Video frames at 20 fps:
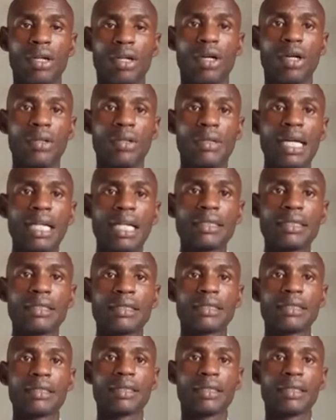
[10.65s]
All right.
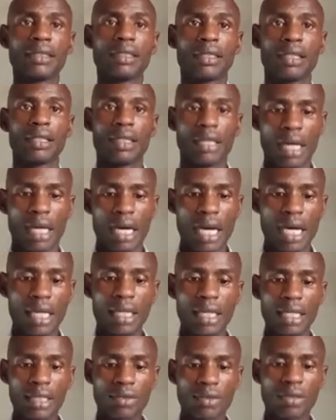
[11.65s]

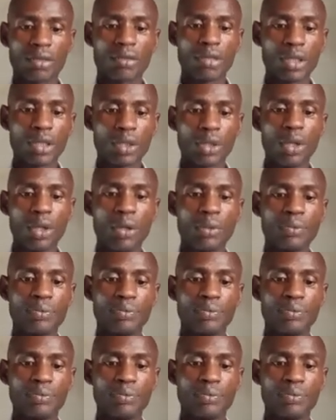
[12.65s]
Let's quickly go.